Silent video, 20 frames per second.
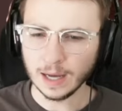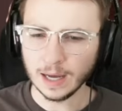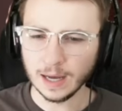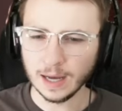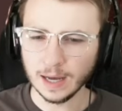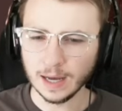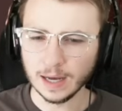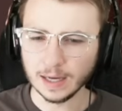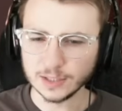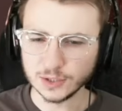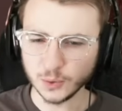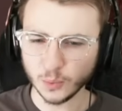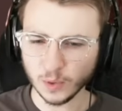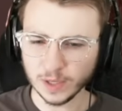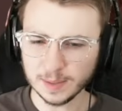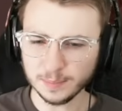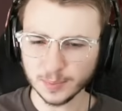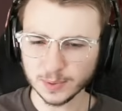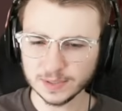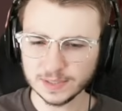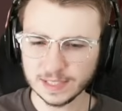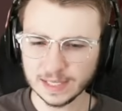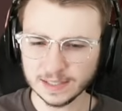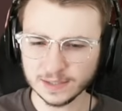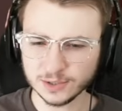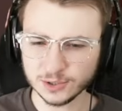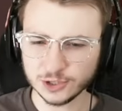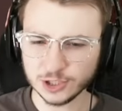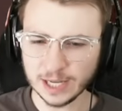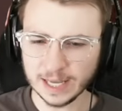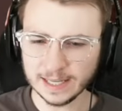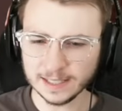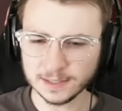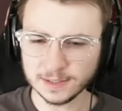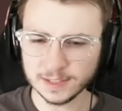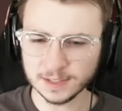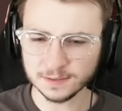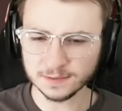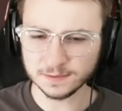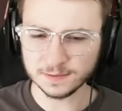Uh, twenty percent
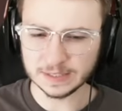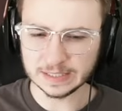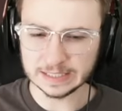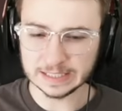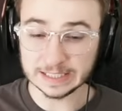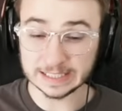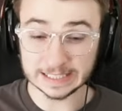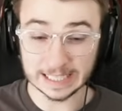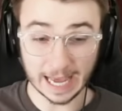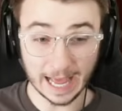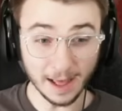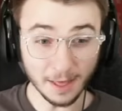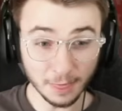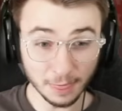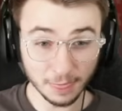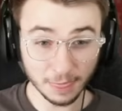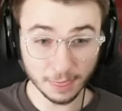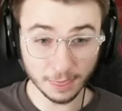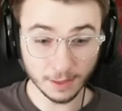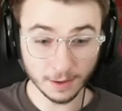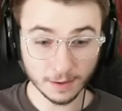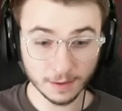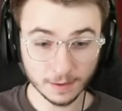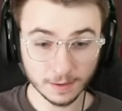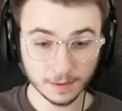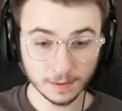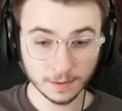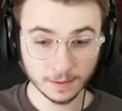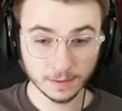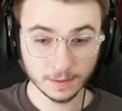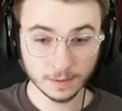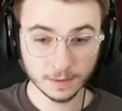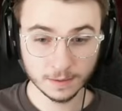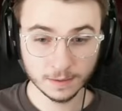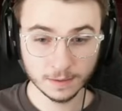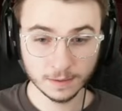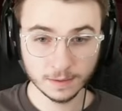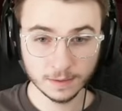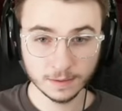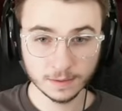chance of death?
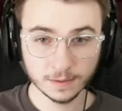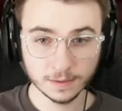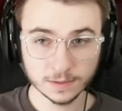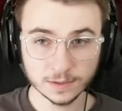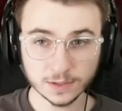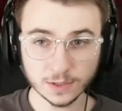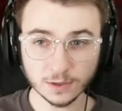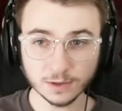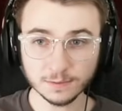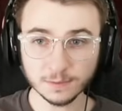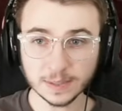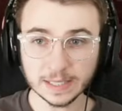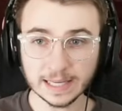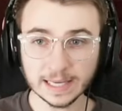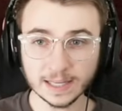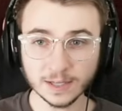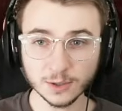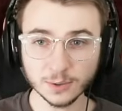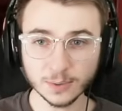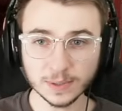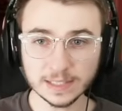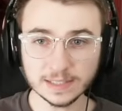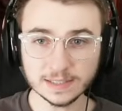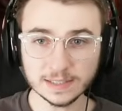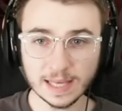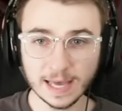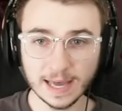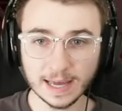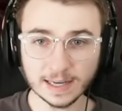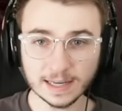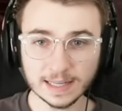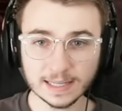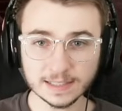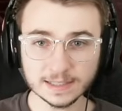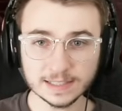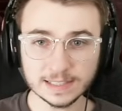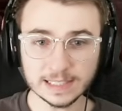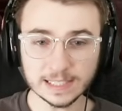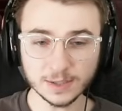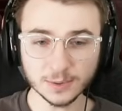So if we increase that,
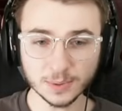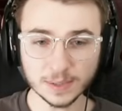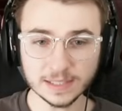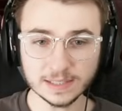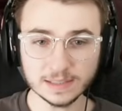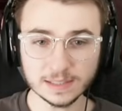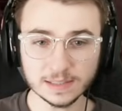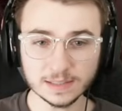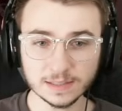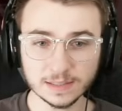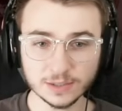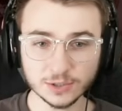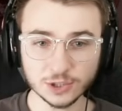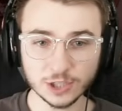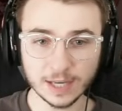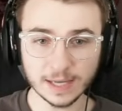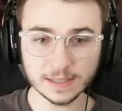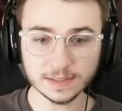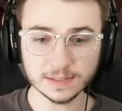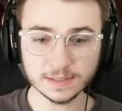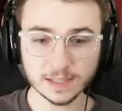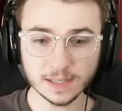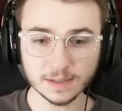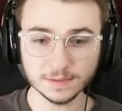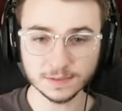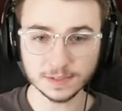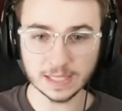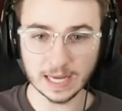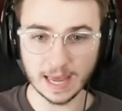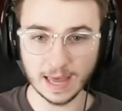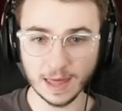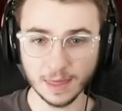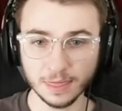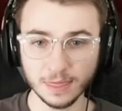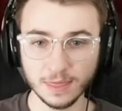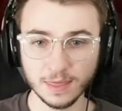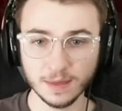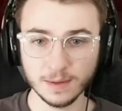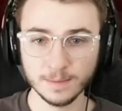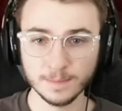it decreases the chance of death.
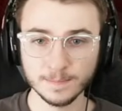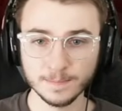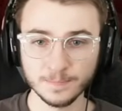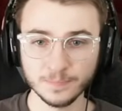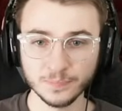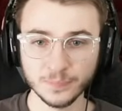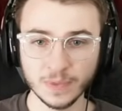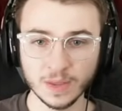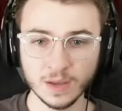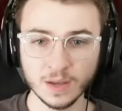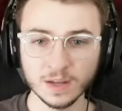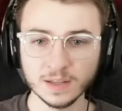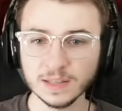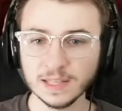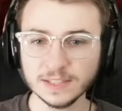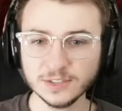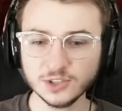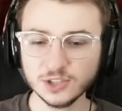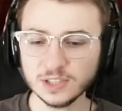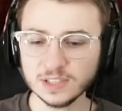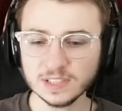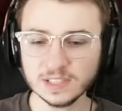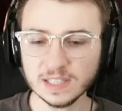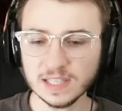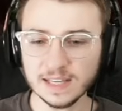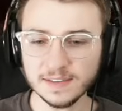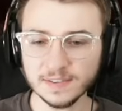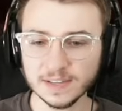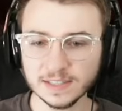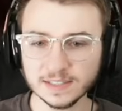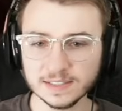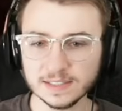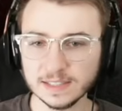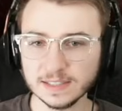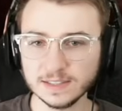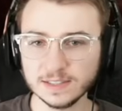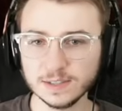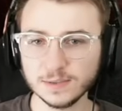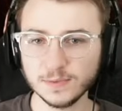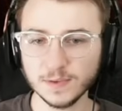Let's just leave it,
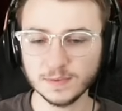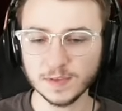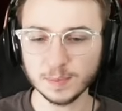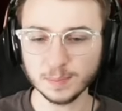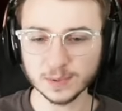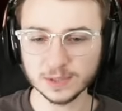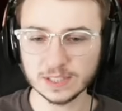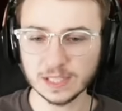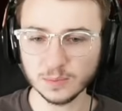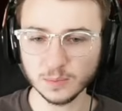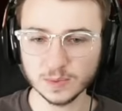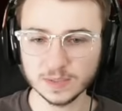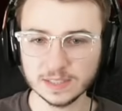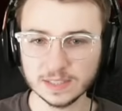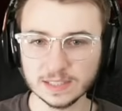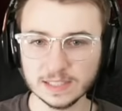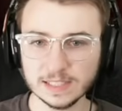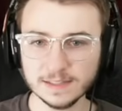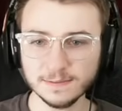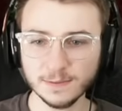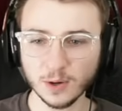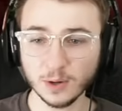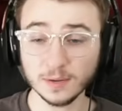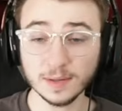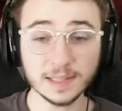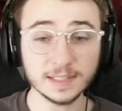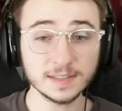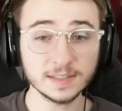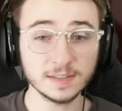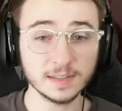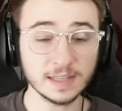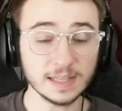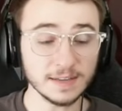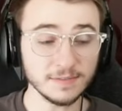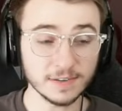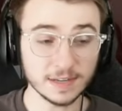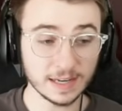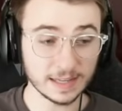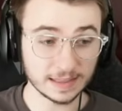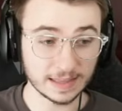since fifty percent was the default. Let's
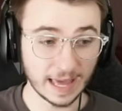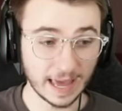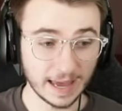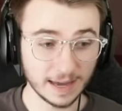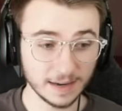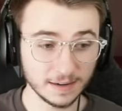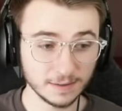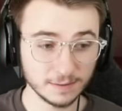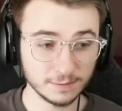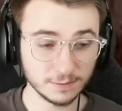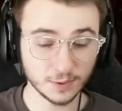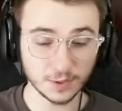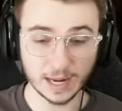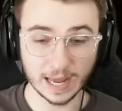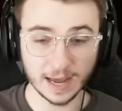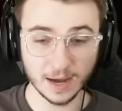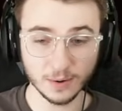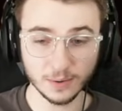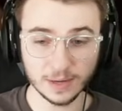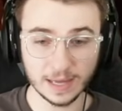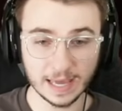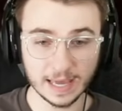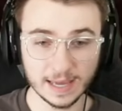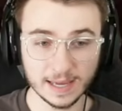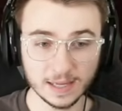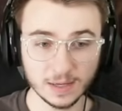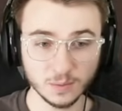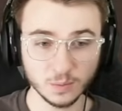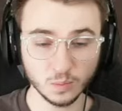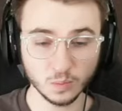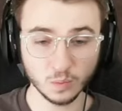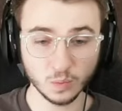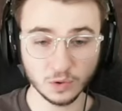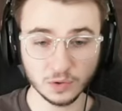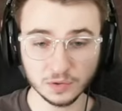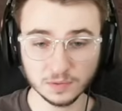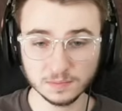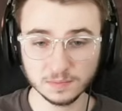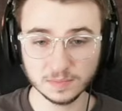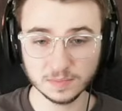leave it at that for now, and
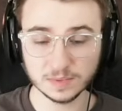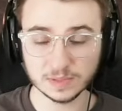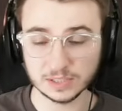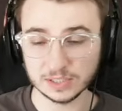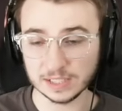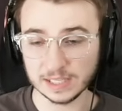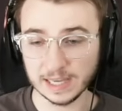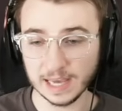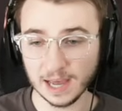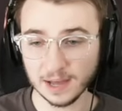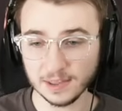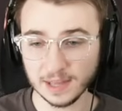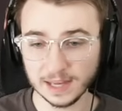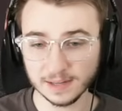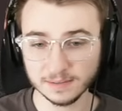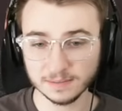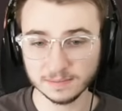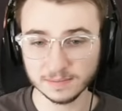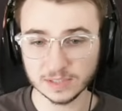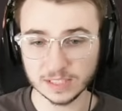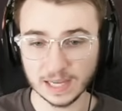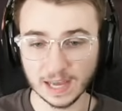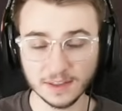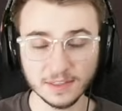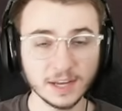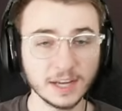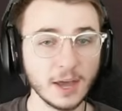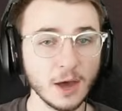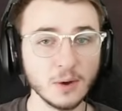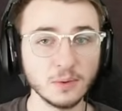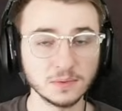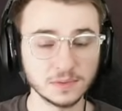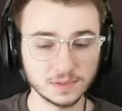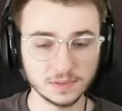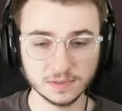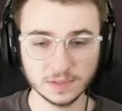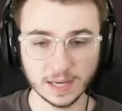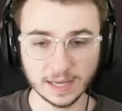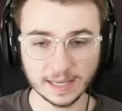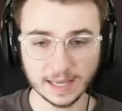we'll see how that see how that
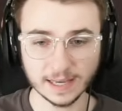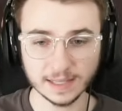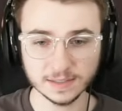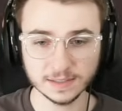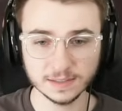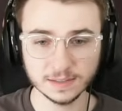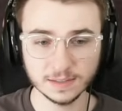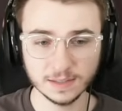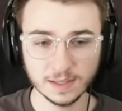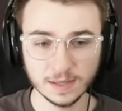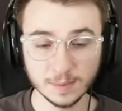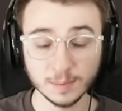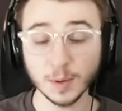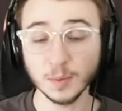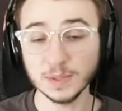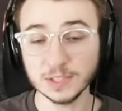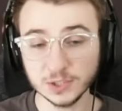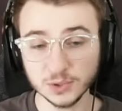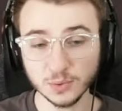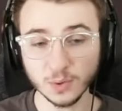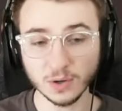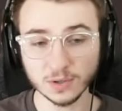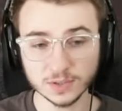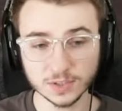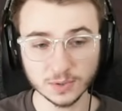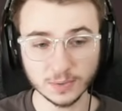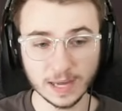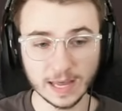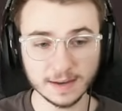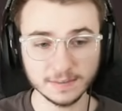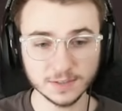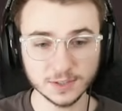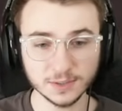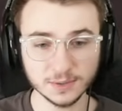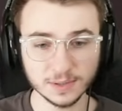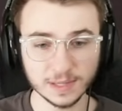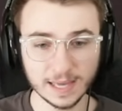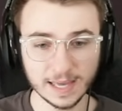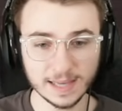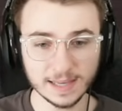goes, I guess. But we do also have
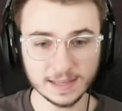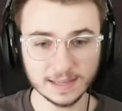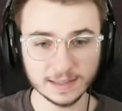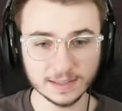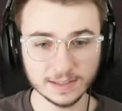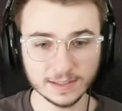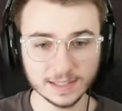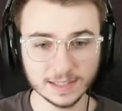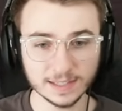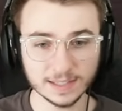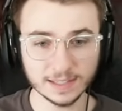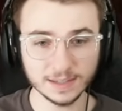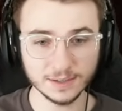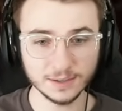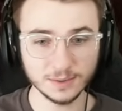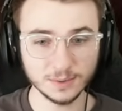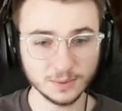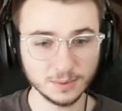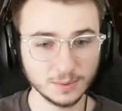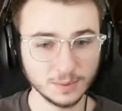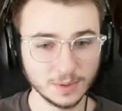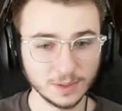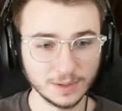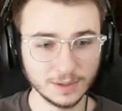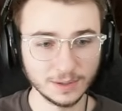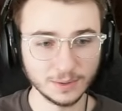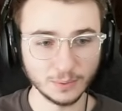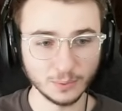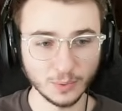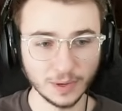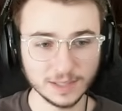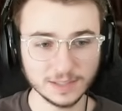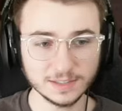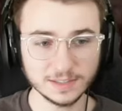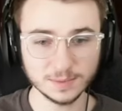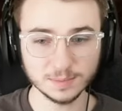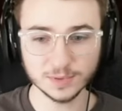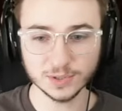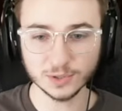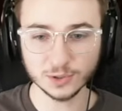to, hey, you gonna go rent
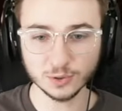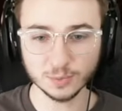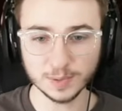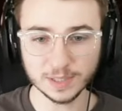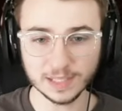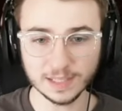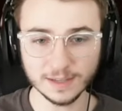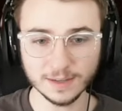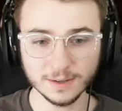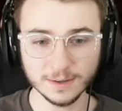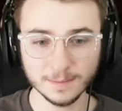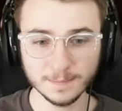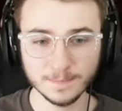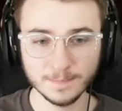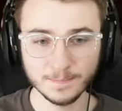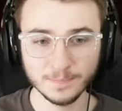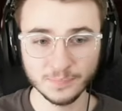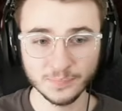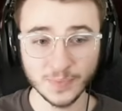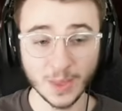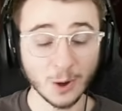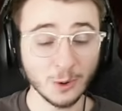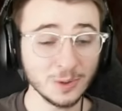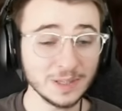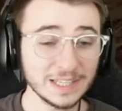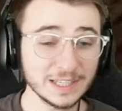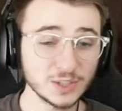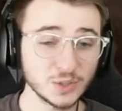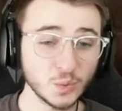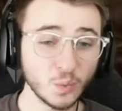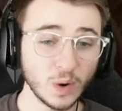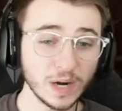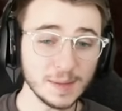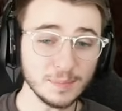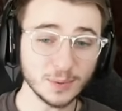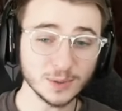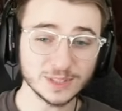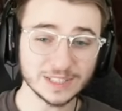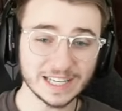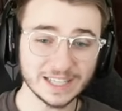some scuba gear? Only a twenty
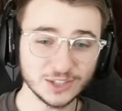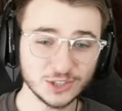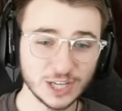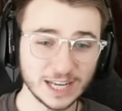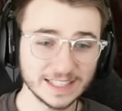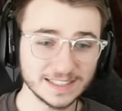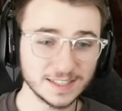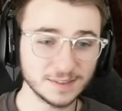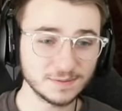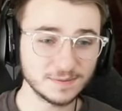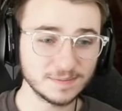percent chance